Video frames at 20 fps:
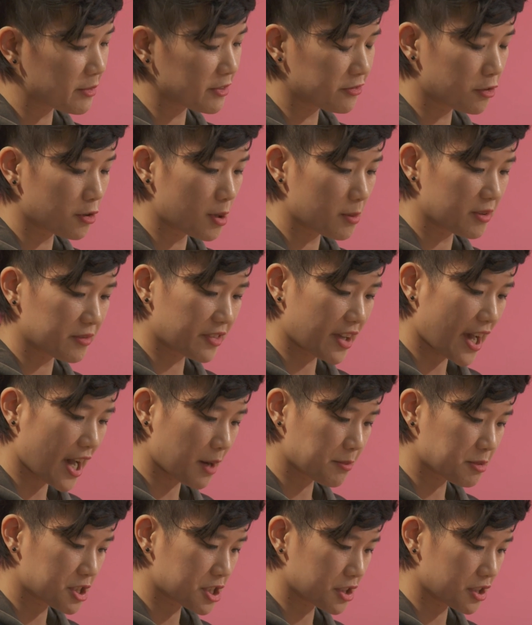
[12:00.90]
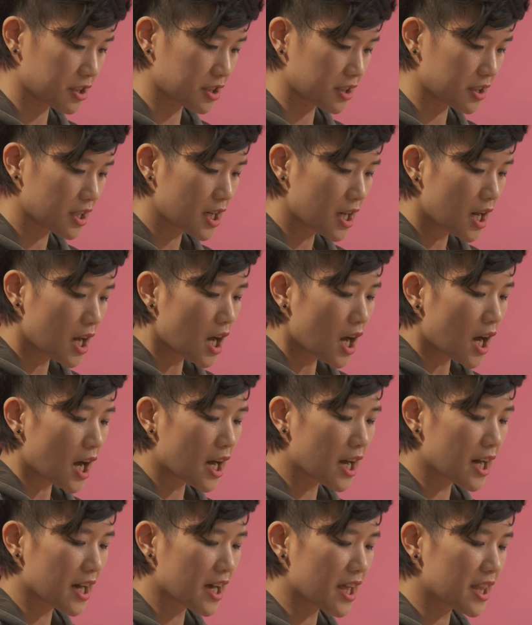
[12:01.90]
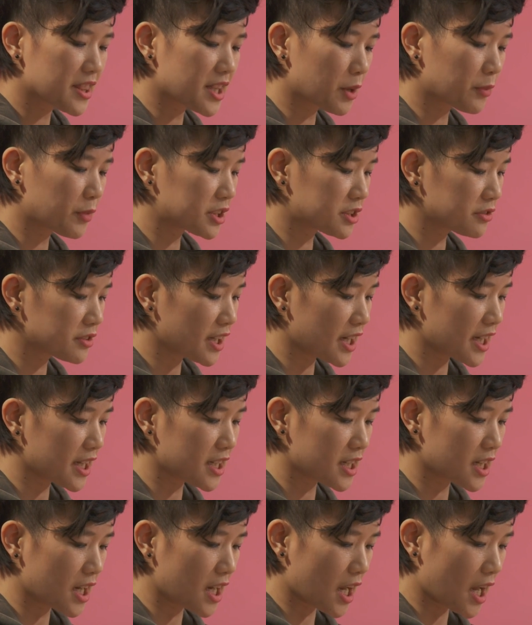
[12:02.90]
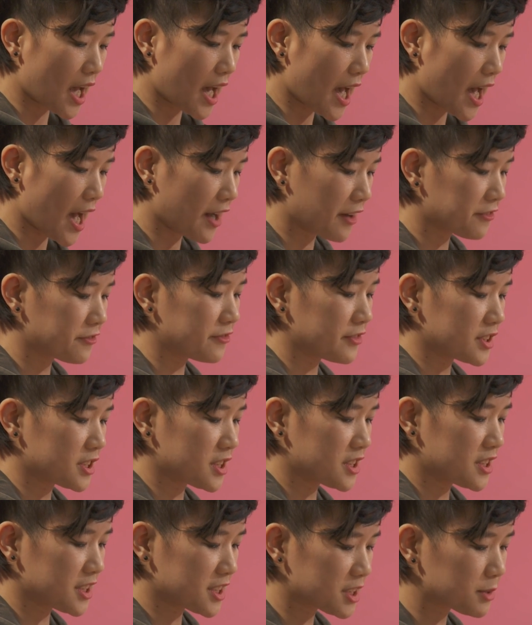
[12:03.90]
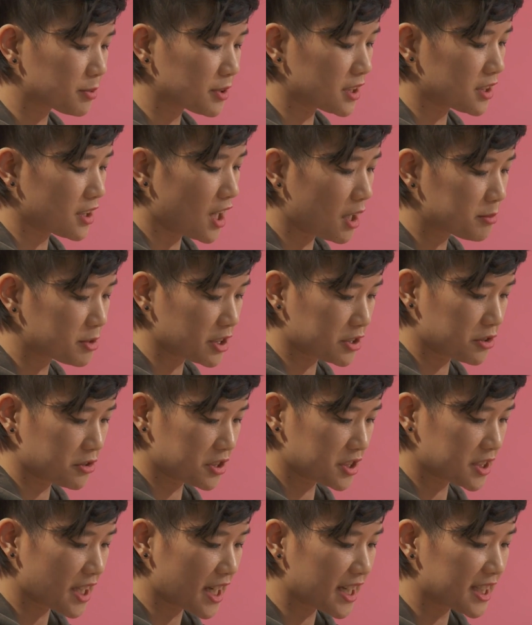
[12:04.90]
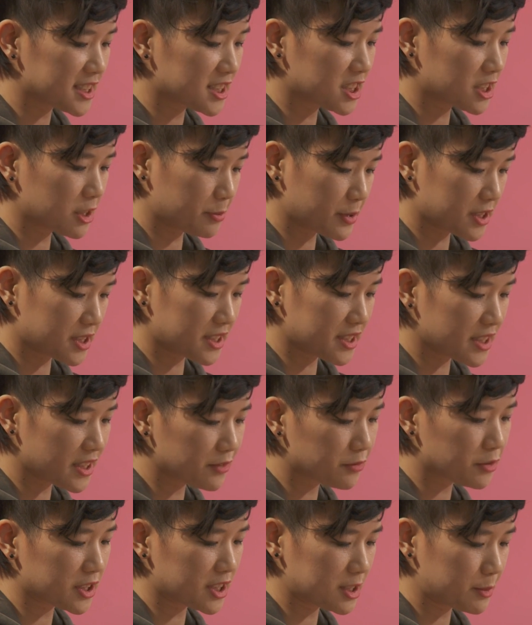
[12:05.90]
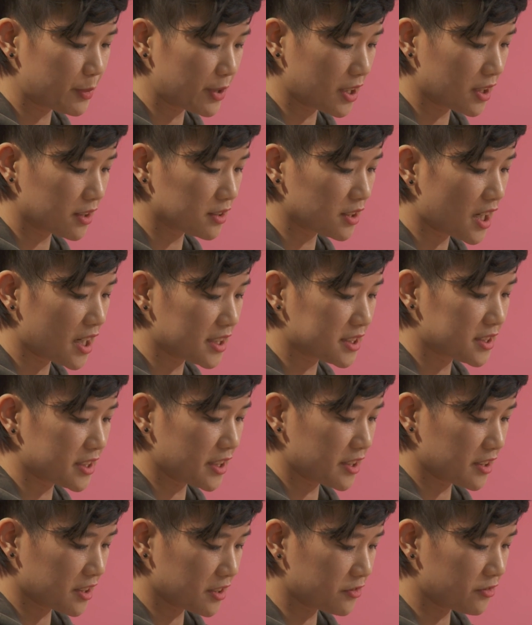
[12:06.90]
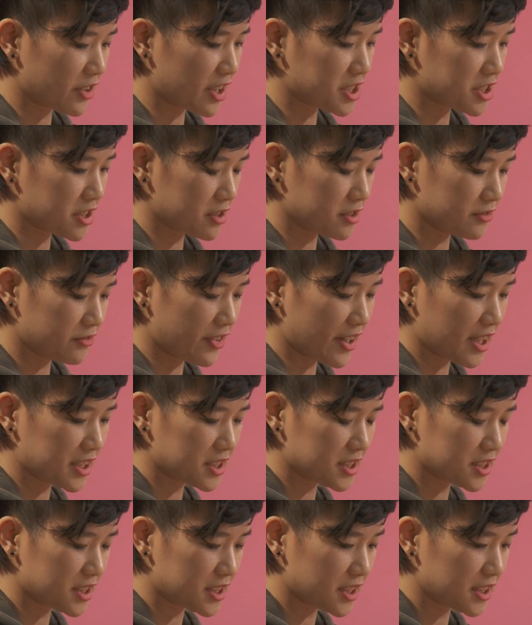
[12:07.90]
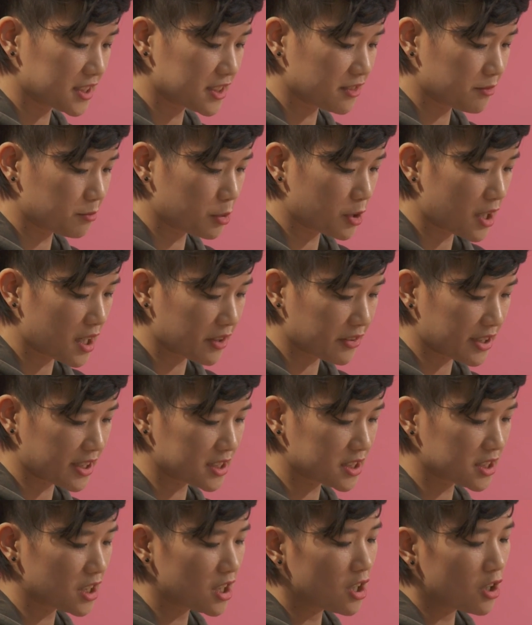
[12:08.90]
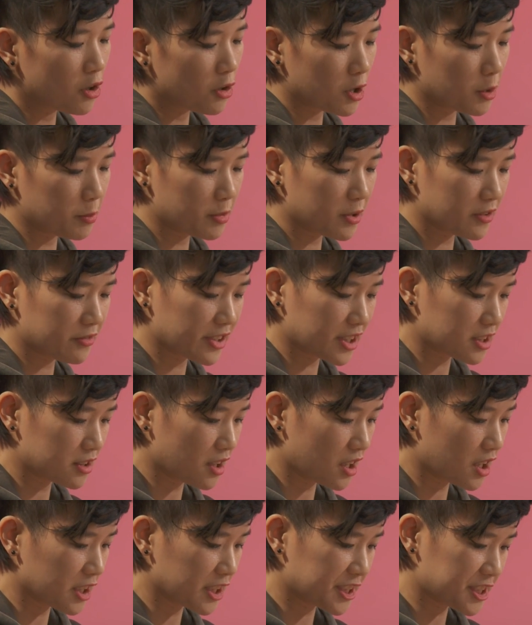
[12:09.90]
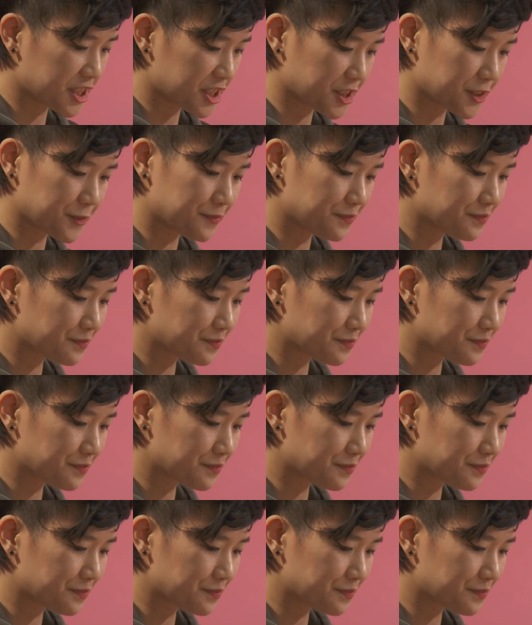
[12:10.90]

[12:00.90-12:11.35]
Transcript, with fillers: a form of capture, uh, and that we do not have to discipline objects or science to perceive what is being lost in conventional fantasies of progress or perfect knowledge.